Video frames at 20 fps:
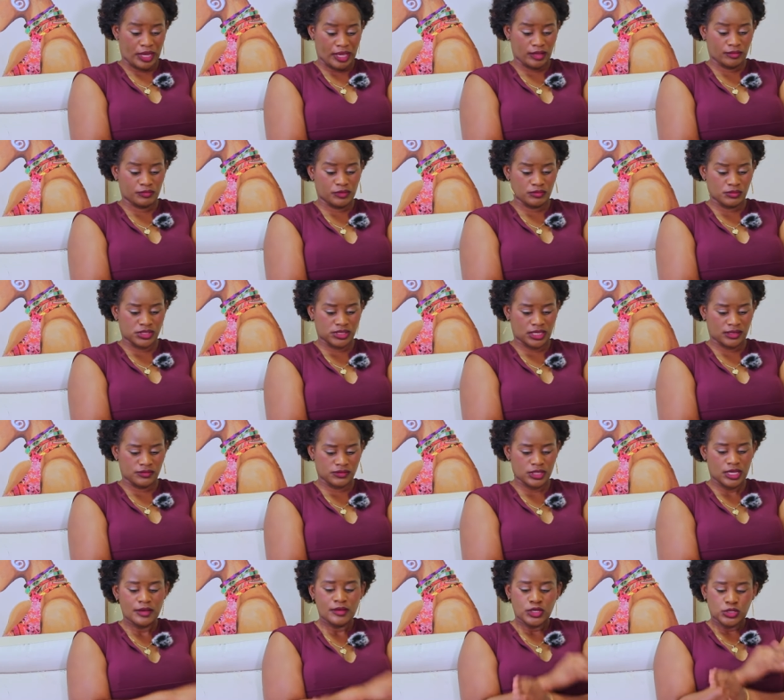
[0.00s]
help
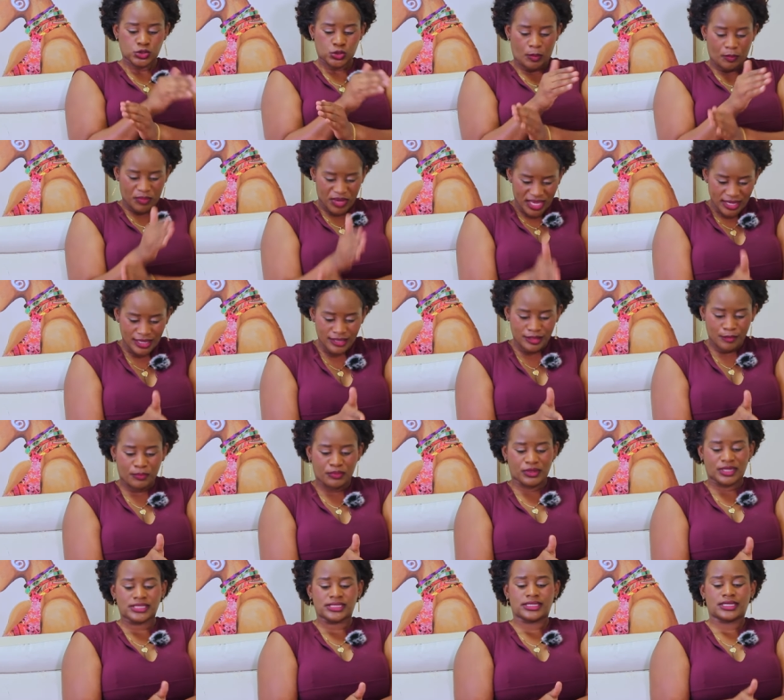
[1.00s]
themselves. That's so right. Being in the
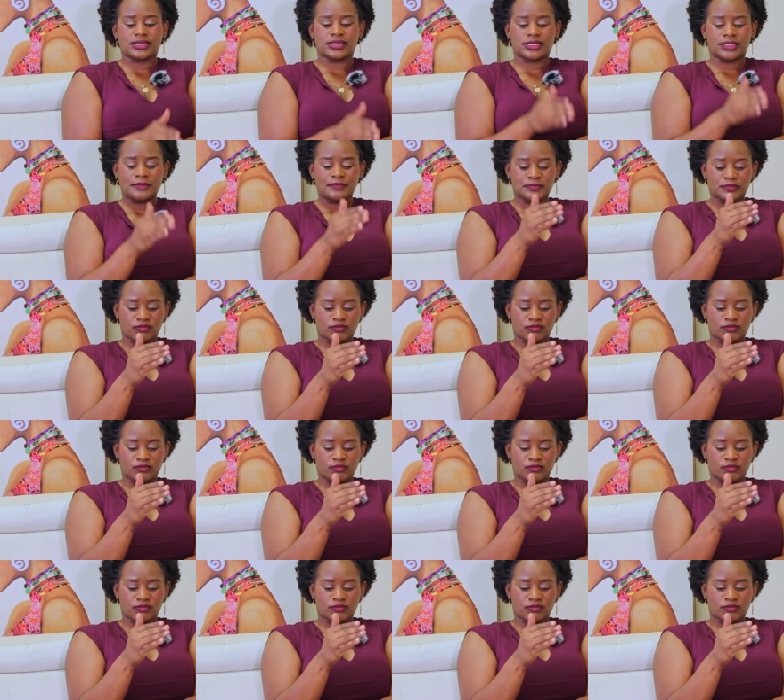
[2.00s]
present,